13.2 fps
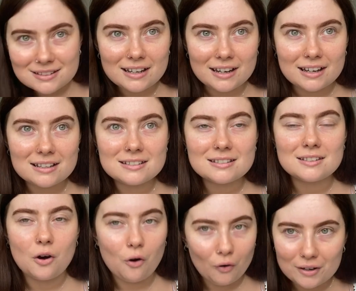
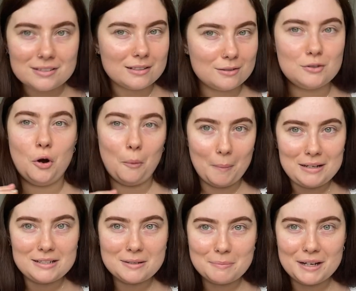this or is this not
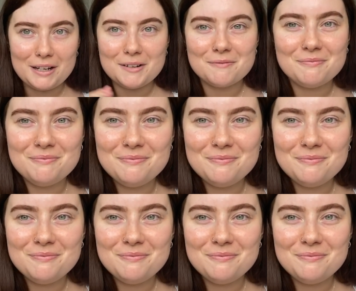meant to be?